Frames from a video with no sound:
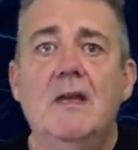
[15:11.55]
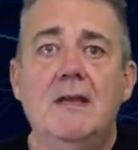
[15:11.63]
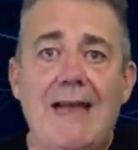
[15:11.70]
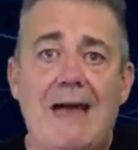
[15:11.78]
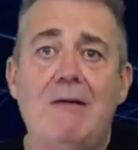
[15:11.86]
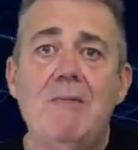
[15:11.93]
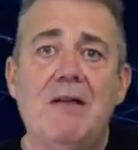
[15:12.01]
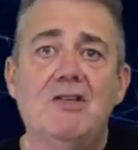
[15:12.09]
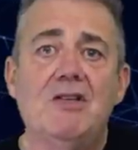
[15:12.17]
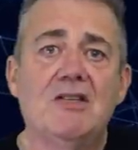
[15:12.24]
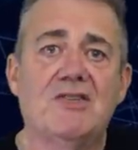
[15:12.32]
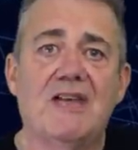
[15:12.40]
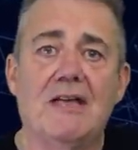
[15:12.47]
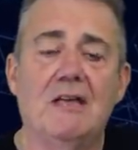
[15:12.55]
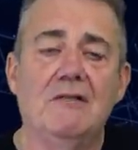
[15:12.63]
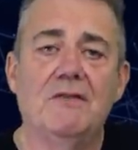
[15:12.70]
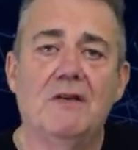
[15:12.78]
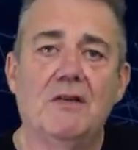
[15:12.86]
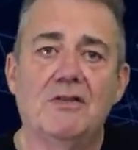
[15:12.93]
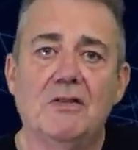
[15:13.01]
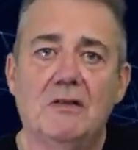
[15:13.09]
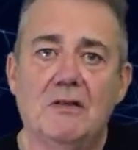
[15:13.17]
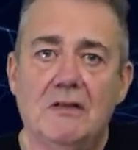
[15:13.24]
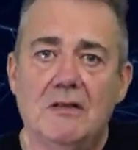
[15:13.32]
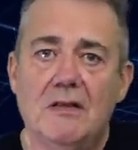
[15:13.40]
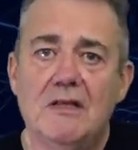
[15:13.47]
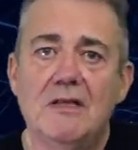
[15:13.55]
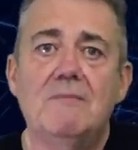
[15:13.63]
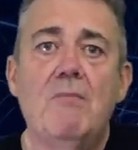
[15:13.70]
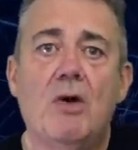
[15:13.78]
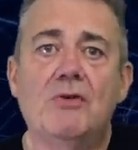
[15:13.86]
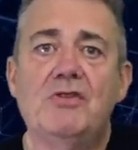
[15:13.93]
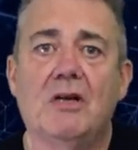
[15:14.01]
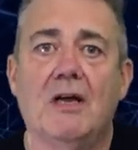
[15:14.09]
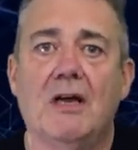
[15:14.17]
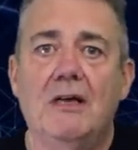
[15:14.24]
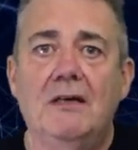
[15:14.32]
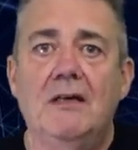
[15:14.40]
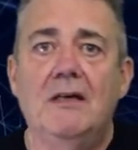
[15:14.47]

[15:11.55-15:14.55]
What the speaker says: Now imagine a second version that is modular,